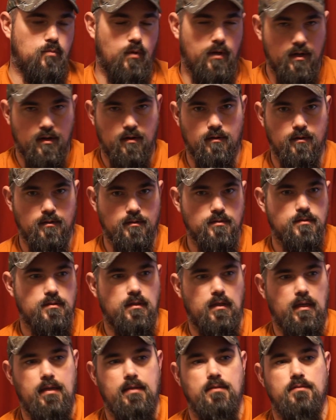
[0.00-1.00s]
Whitaker's
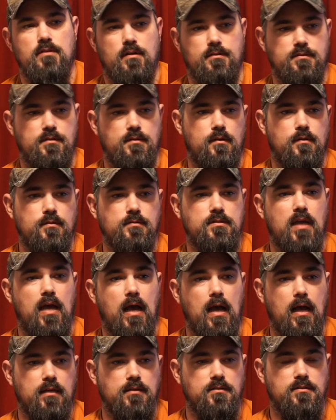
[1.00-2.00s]
and talked to those
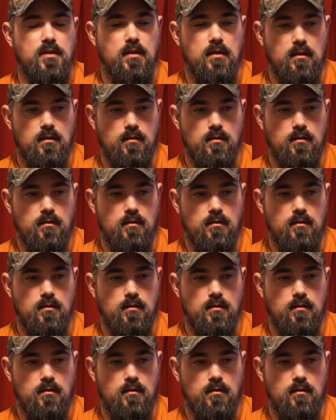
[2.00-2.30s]
guys,